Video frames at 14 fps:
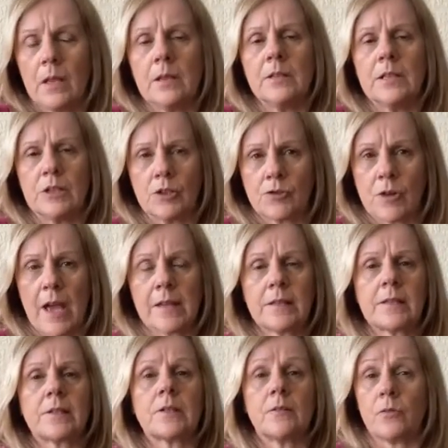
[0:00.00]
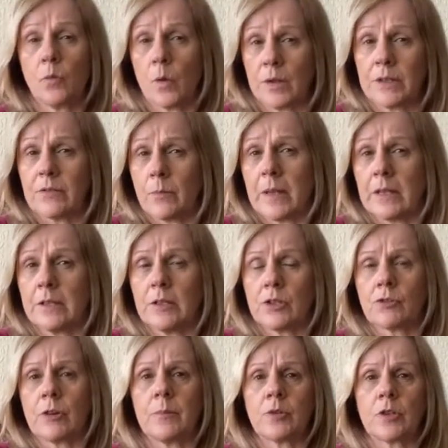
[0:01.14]
distressed, for want of a better
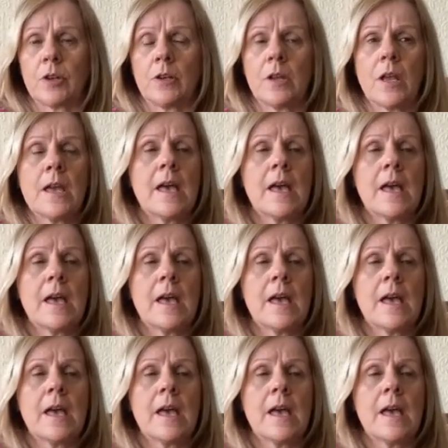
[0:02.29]
description,